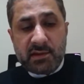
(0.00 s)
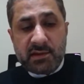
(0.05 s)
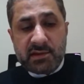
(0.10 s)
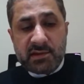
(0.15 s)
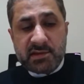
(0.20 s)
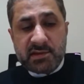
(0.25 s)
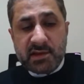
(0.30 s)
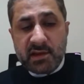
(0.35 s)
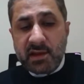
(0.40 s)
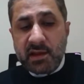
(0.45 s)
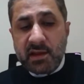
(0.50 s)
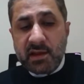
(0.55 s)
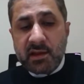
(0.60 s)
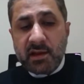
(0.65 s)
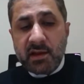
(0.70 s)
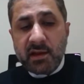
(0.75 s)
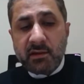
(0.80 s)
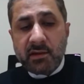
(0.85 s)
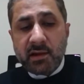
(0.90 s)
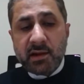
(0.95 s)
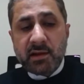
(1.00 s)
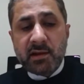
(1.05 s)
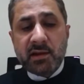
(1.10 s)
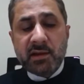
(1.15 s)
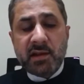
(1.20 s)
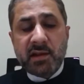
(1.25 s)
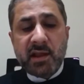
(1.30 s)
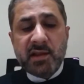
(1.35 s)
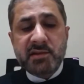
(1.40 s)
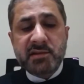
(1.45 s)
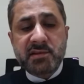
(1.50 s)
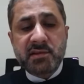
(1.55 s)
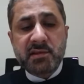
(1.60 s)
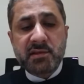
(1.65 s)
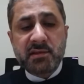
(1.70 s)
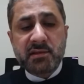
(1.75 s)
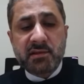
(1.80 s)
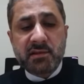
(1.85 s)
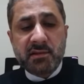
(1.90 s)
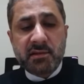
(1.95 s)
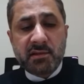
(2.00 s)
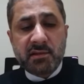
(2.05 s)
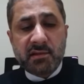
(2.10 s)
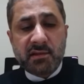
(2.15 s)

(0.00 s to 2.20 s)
Sakina, recognizing